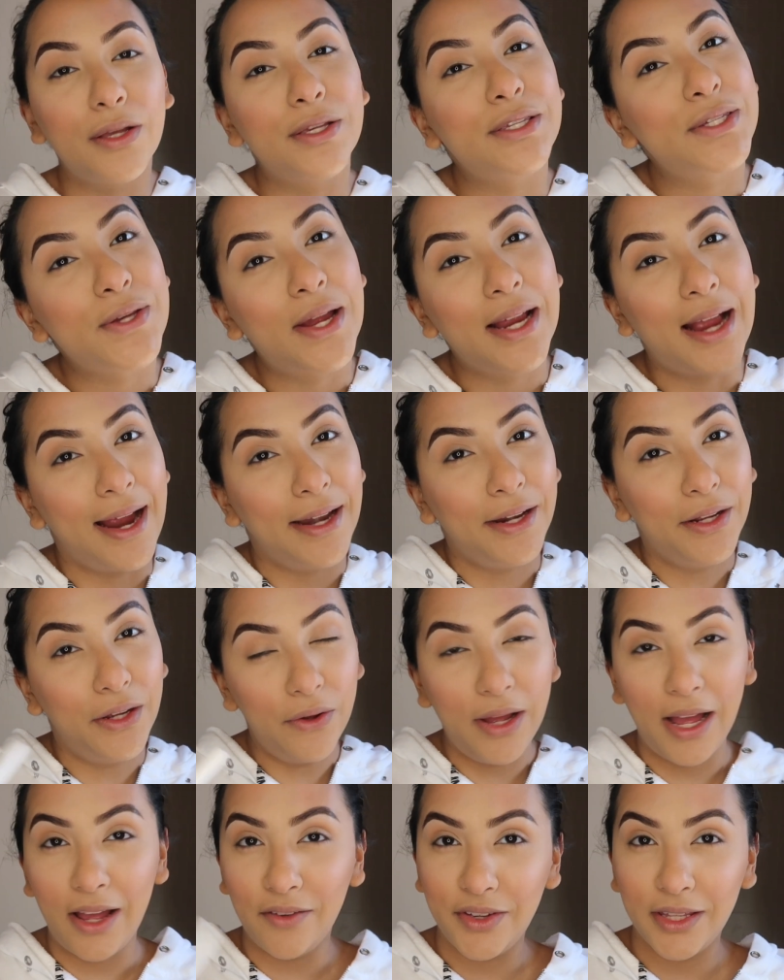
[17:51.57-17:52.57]
So I kind of
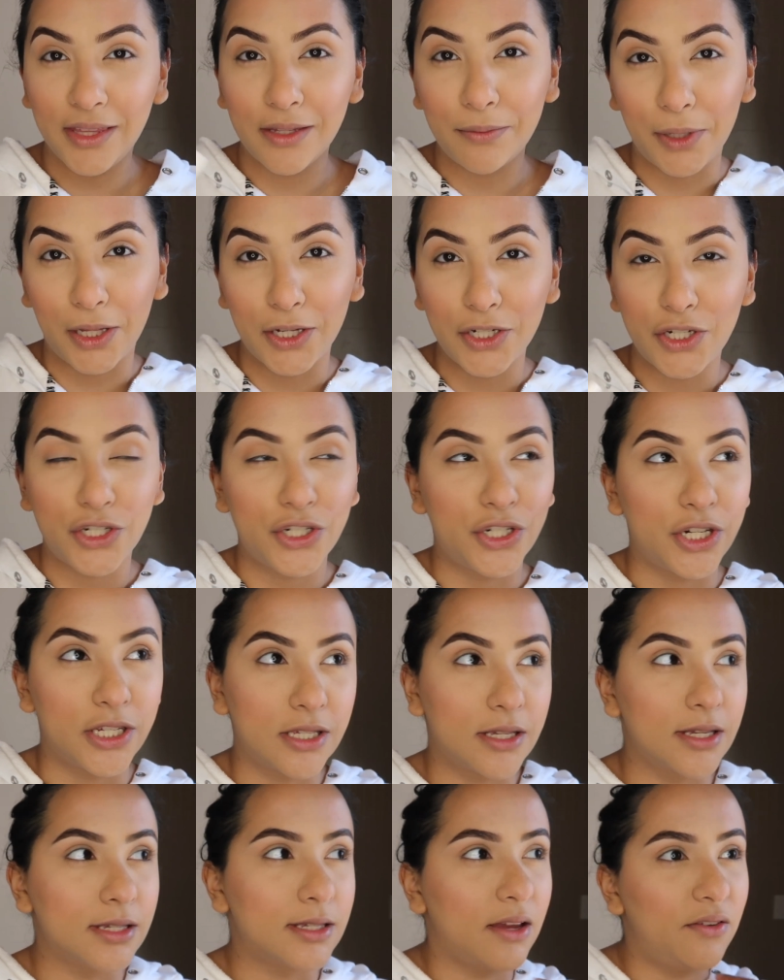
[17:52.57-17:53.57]
go heavy in the blush
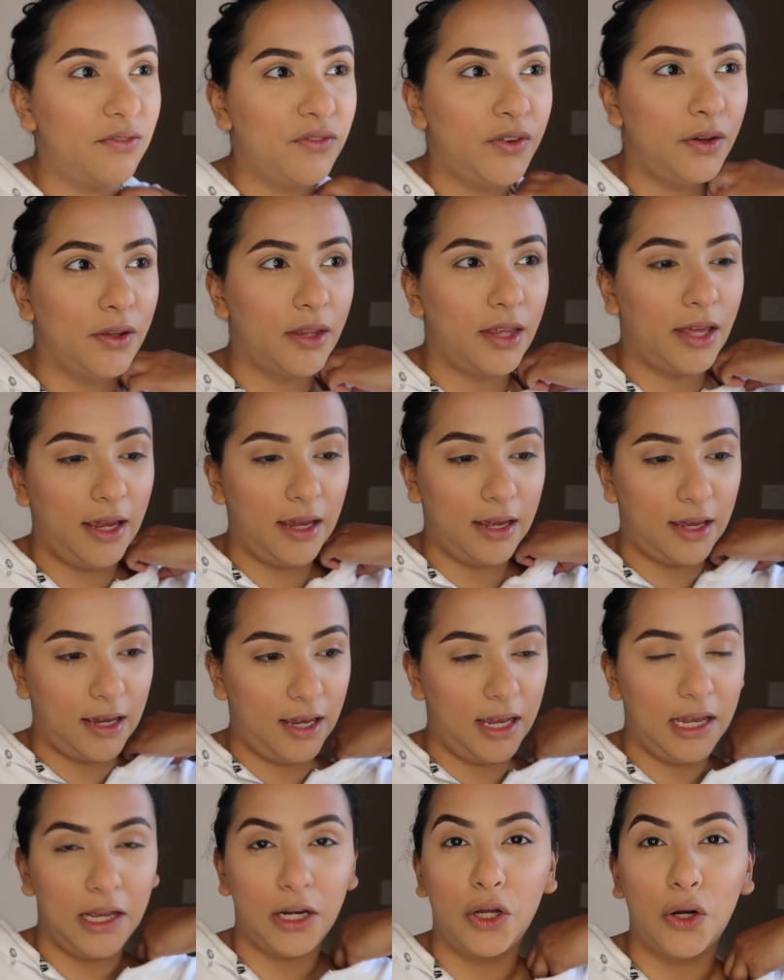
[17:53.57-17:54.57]
just because I feel like
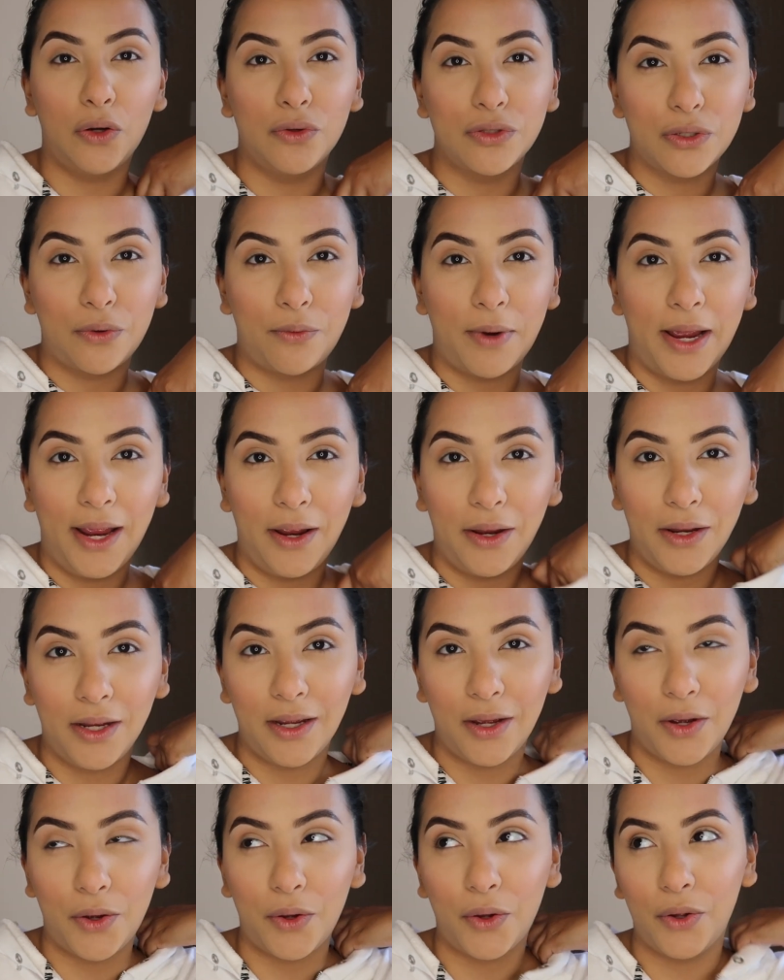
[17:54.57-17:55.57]
it goes
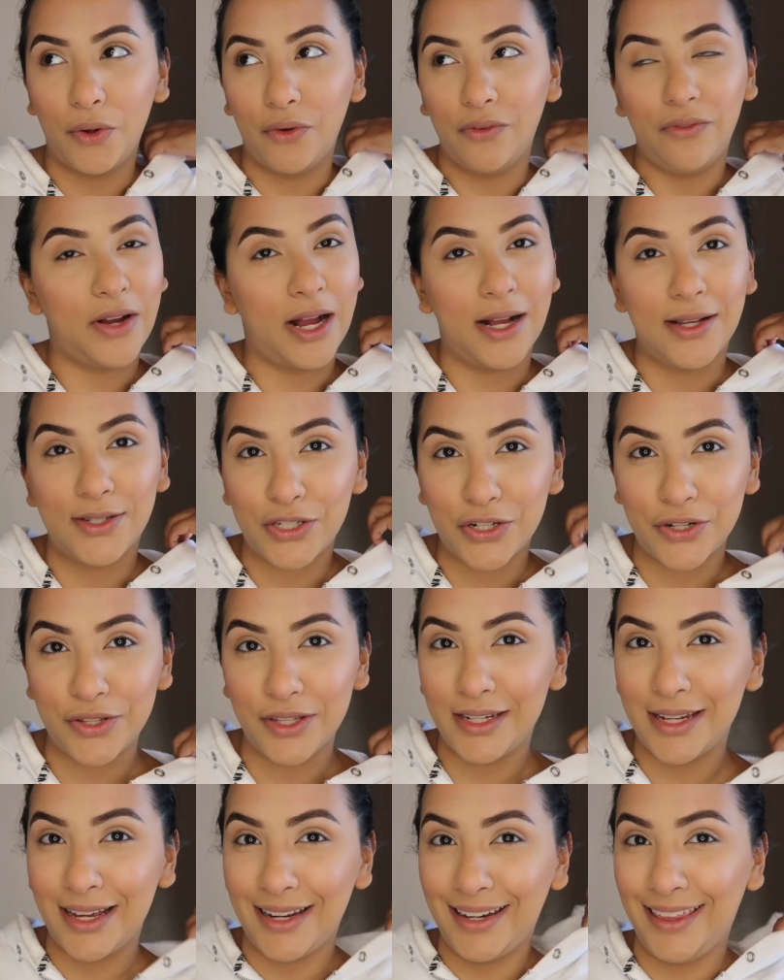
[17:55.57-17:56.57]
away faster
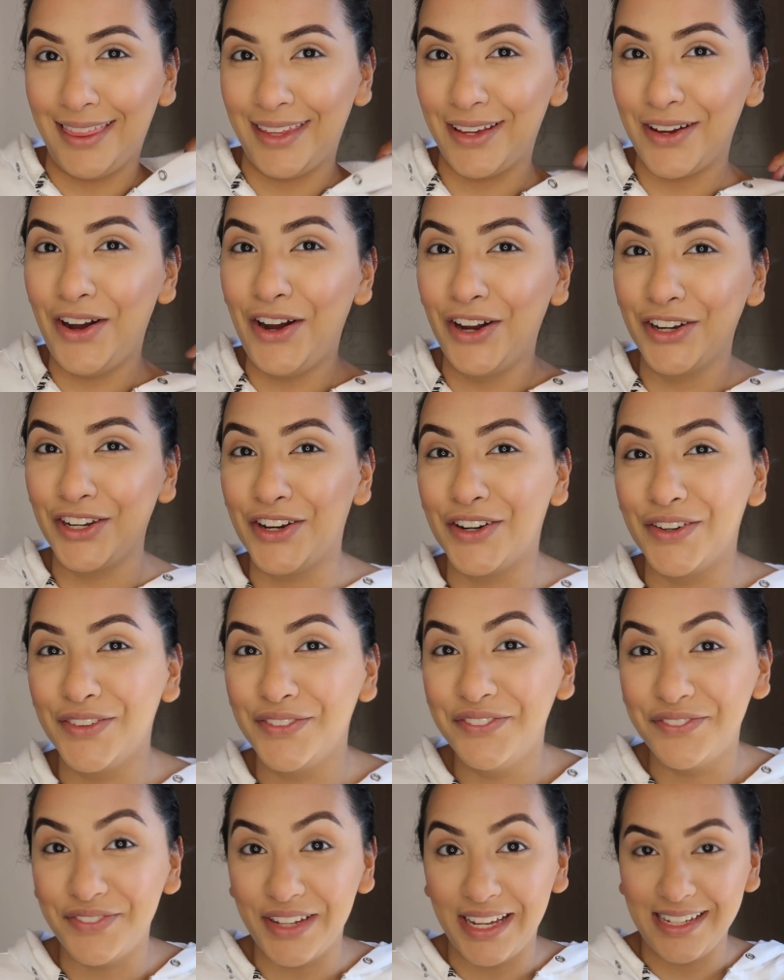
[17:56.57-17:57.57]
than anything on your
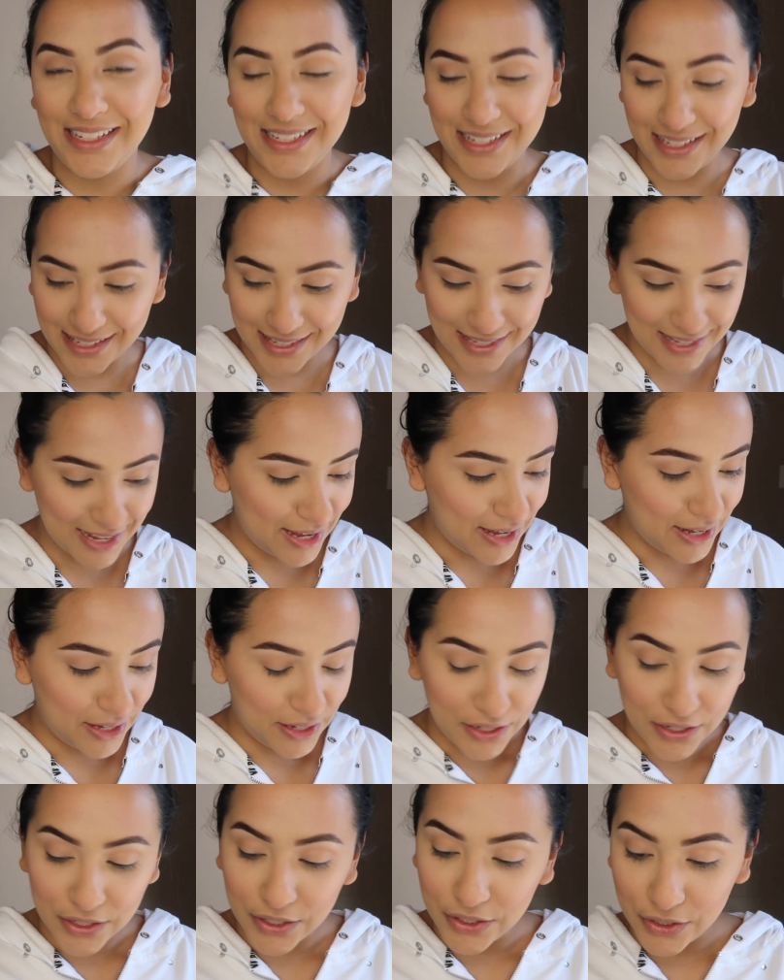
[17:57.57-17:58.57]
face.
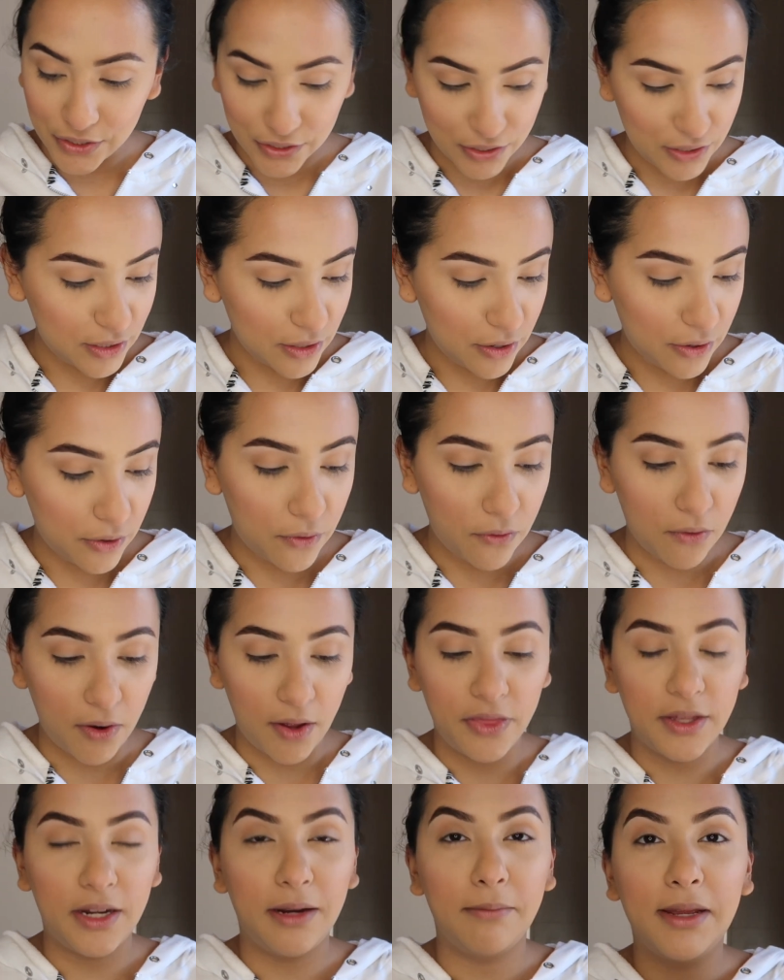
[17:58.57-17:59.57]
So,
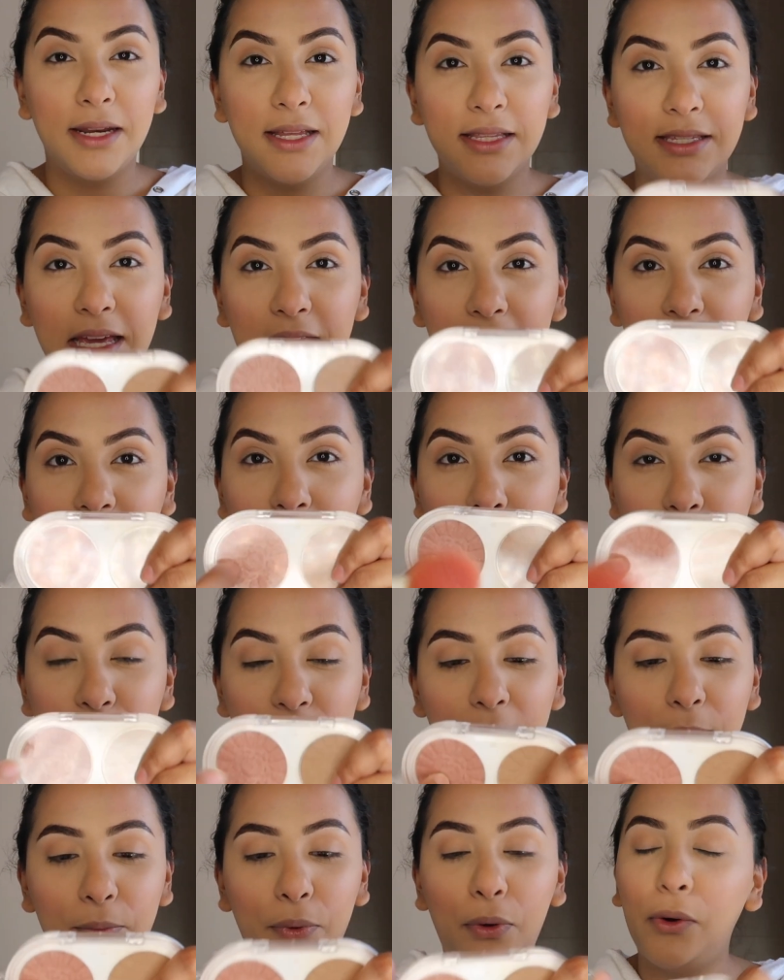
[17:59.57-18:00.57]
and then I'm going to take
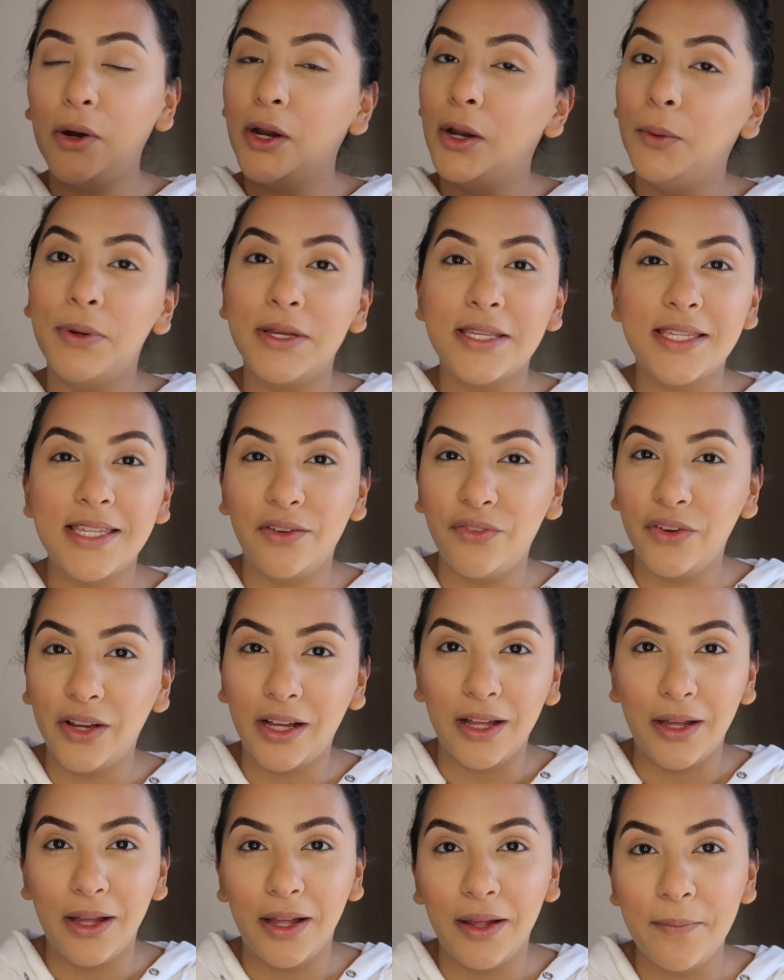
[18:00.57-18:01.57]
my Pore
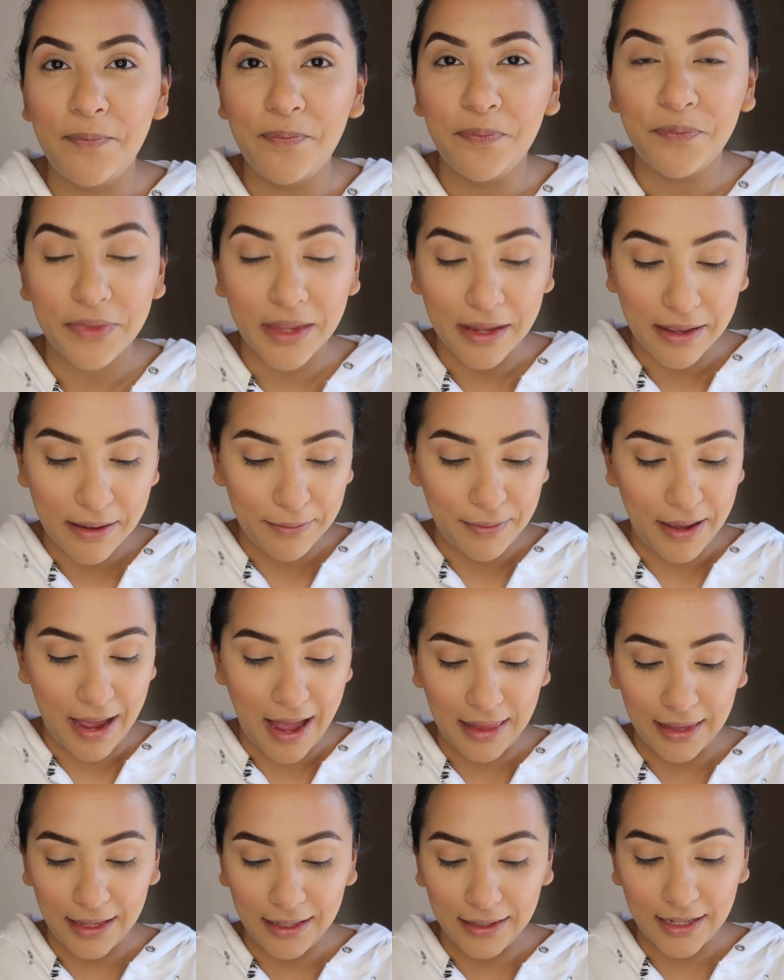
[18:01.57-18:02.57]
Pacifica
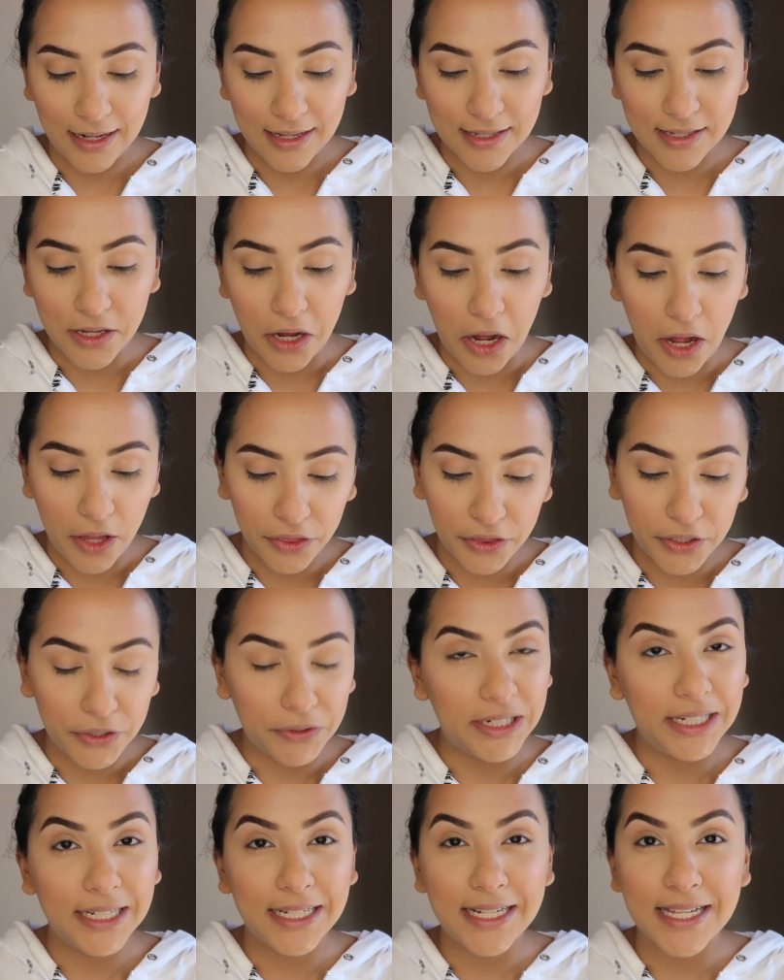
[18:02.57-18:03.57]
palette that has gone through it